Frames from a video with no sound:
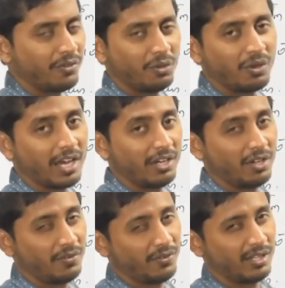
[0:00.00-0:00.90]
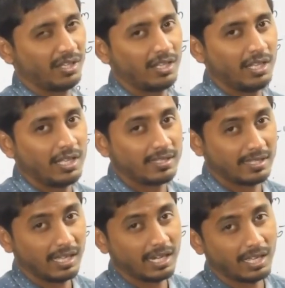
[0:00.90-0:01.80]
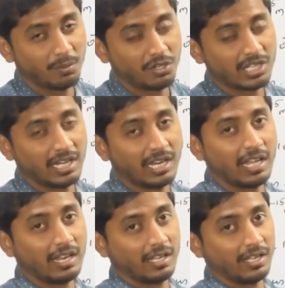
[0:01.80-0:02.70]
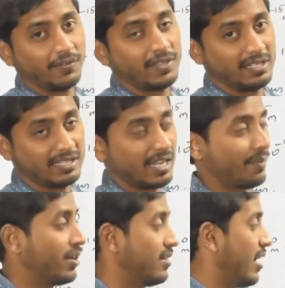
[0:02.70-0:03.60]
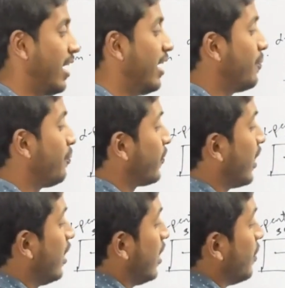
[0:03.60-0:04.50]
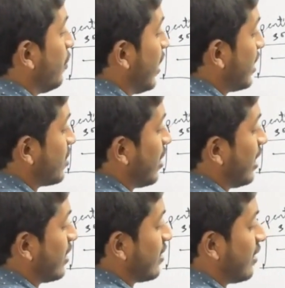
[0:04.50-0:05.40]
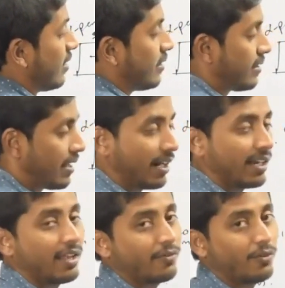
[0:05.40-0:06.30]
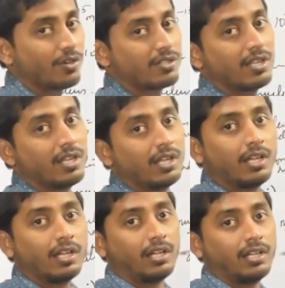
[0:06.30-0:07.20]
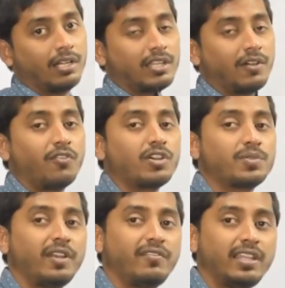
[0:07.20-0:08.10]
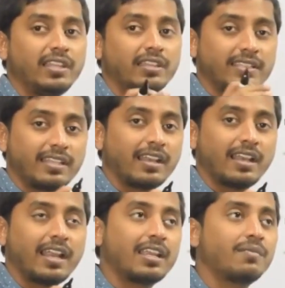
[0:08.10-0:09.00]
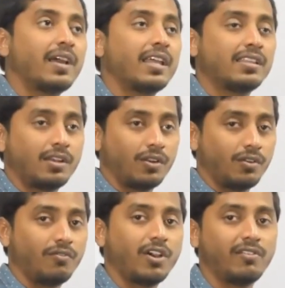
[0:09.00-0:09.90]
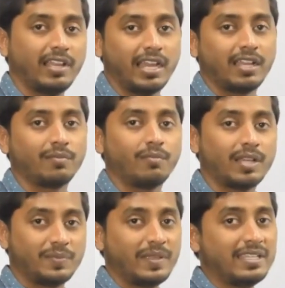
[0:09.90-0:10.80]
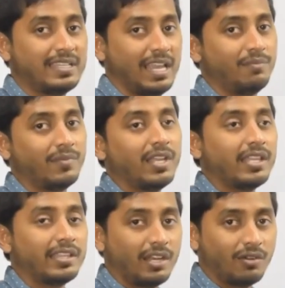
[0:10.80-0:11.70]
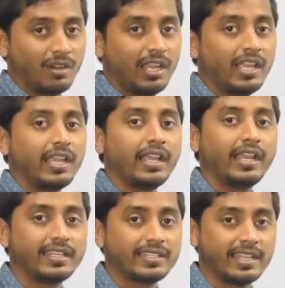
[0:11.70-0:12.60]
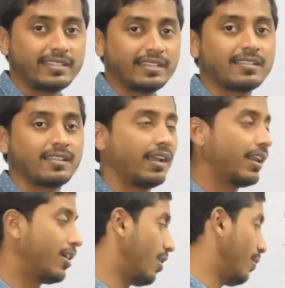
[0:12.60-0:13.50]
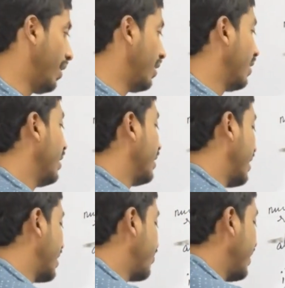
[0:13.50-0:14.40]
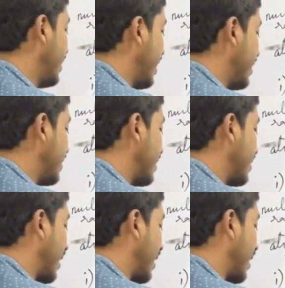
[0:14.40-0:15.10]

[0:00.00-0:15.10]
few kind of circular motion in our physics chapters, right. Based on its circular force, the force between the central atom and the revolving atom must be same, then only it stays in a circular orbit. That is why there is a